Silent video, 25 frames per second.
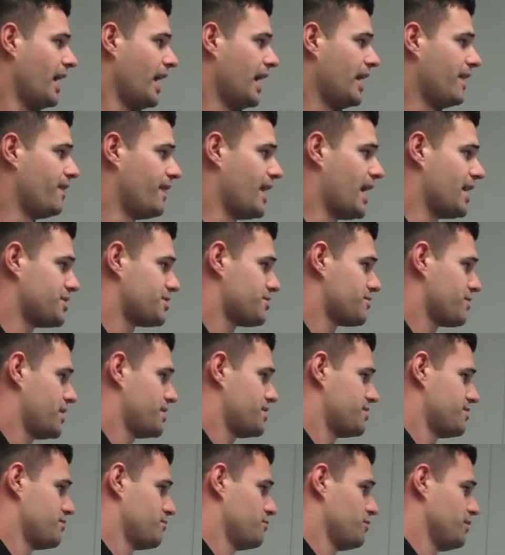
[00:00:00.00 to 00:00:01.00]
and that
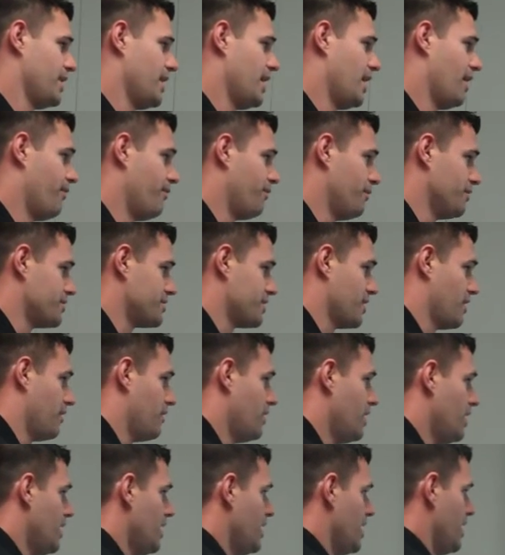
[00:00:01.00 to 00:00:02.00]
stretch is really helpful. So
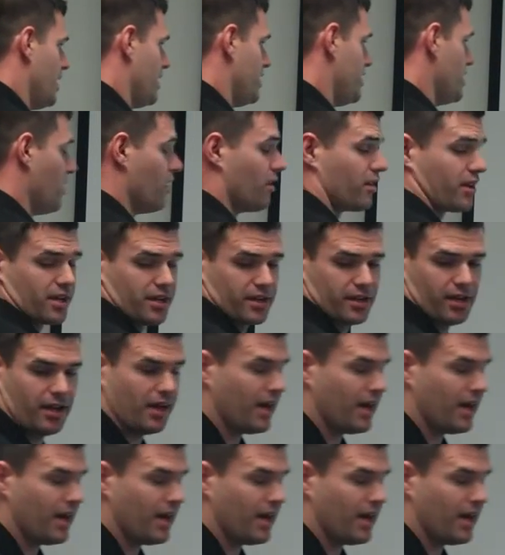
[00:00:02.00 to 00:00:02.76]
yoga,